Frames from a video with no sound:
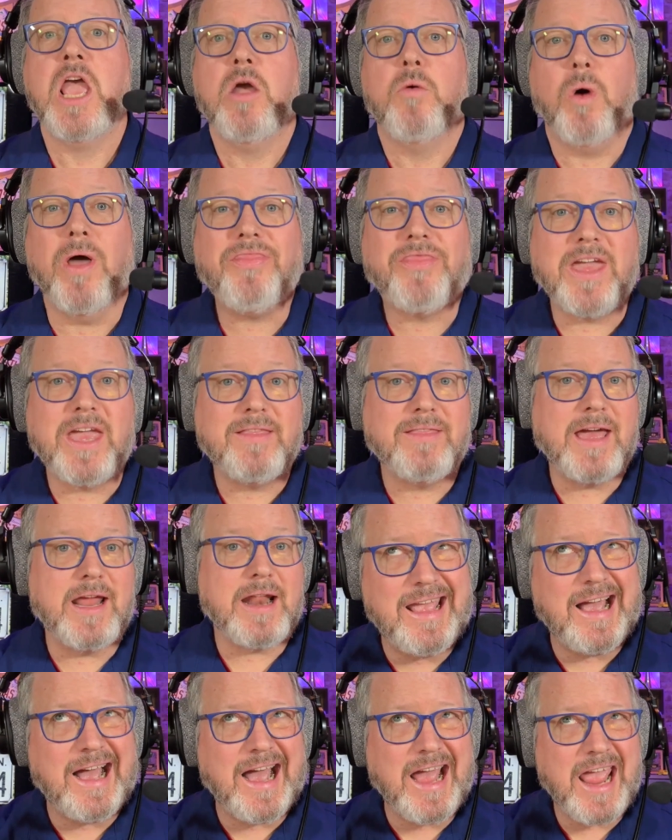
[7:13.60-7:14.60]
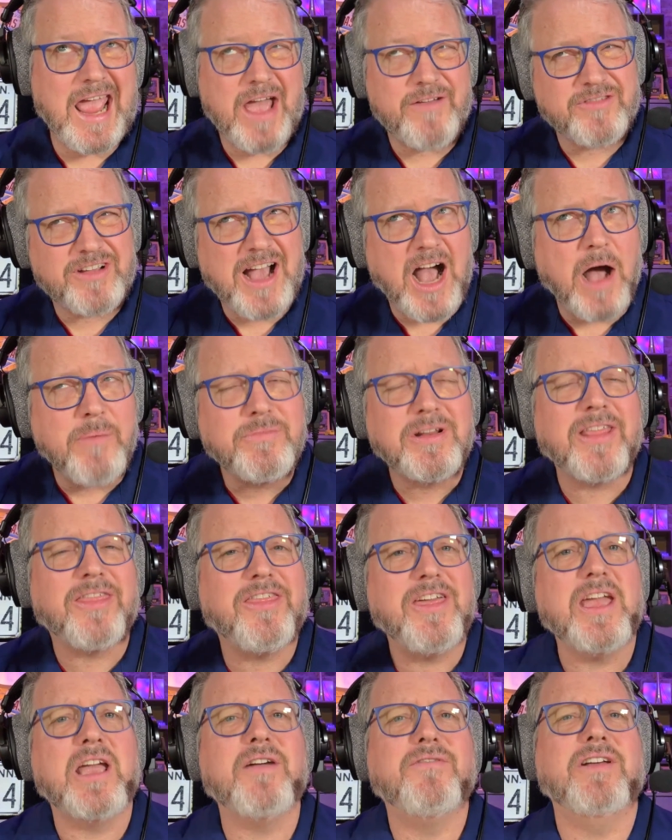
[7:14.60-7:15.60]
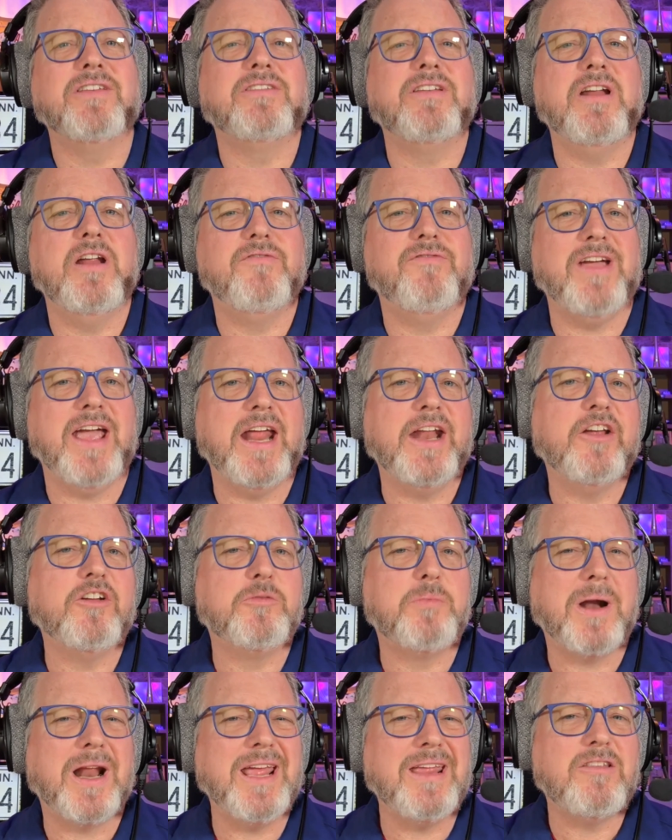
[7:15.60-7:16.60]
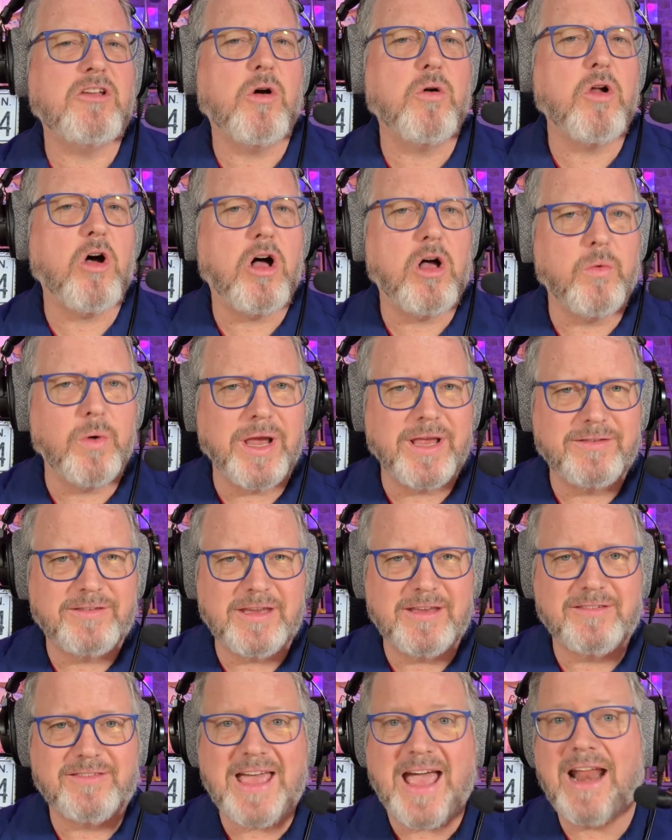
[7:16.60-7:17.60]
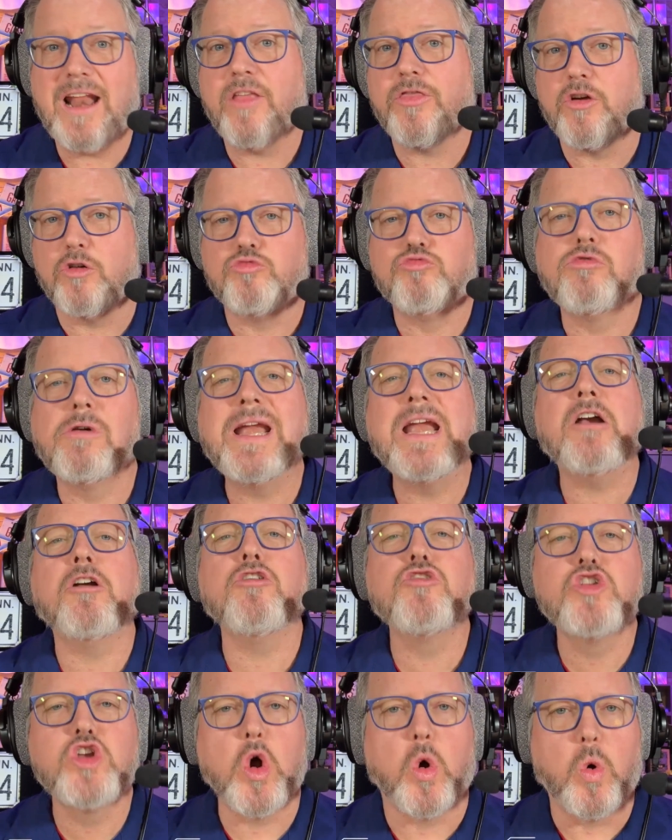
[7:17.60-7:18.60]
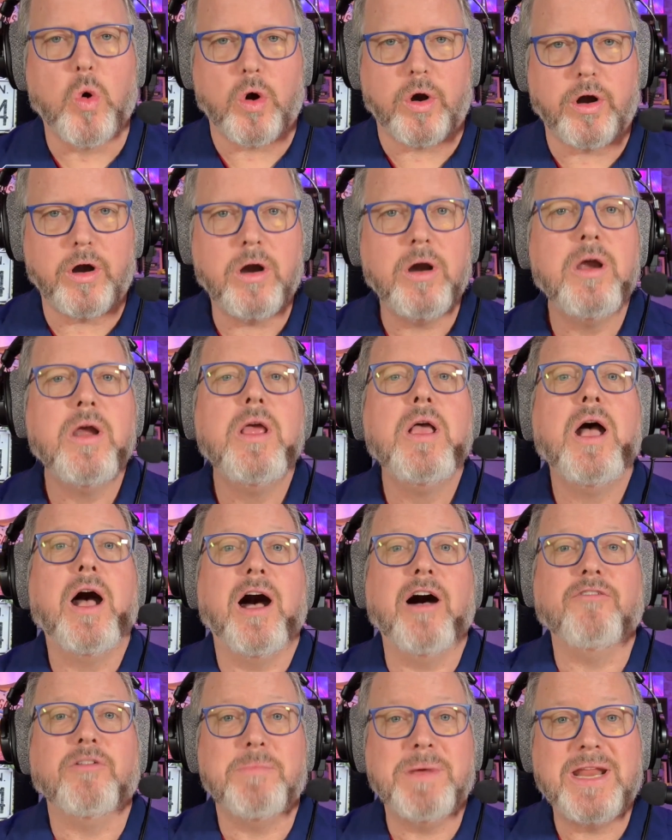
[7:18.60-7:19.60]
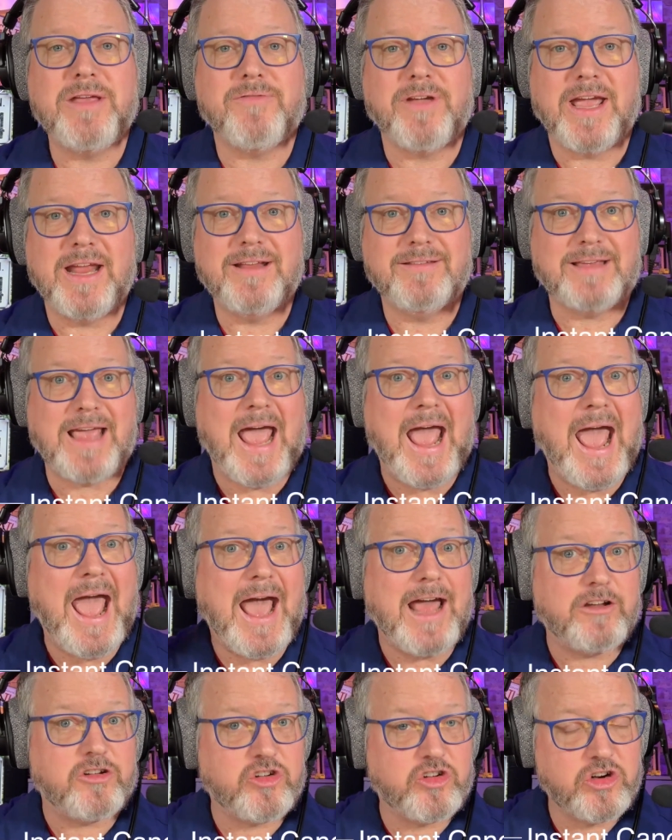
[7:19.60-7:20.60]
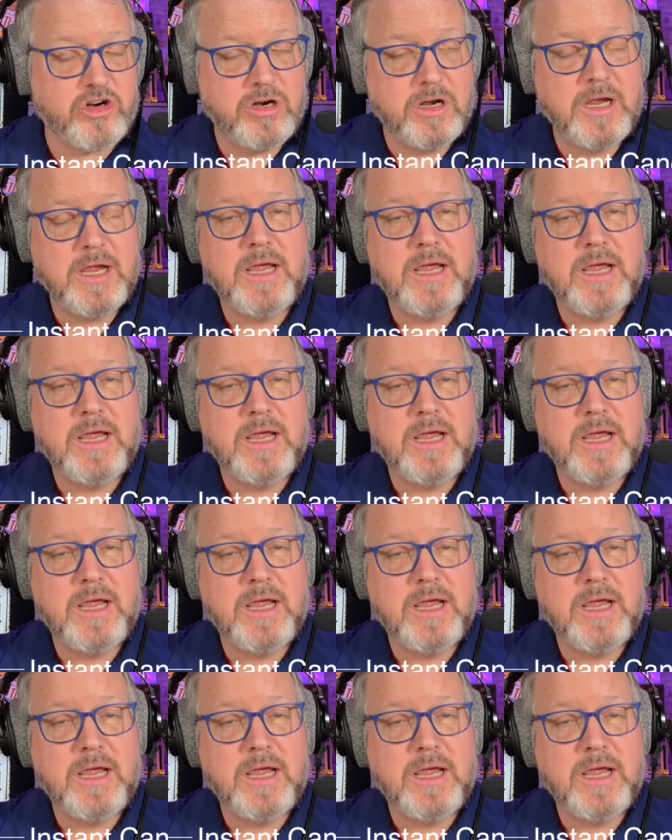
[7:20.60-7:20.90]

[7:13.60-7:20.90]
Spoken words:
One thing that I have come to think of as an advantage, but I don't always, is that the rear door of a minivan is a hatch.